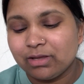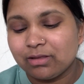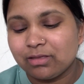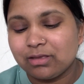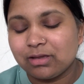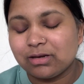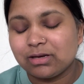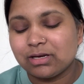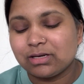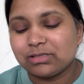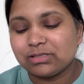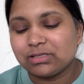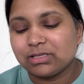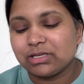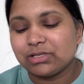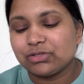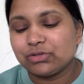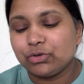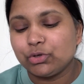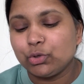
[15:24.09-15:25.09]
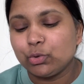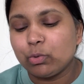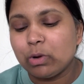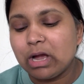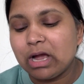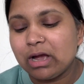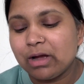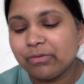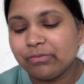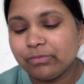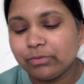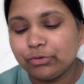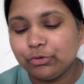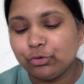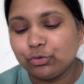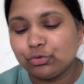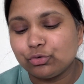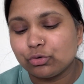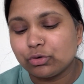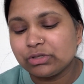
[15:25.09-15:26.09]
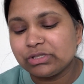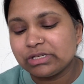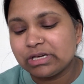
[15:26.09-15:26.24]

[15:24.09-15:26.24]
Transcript: The nurse says, you don't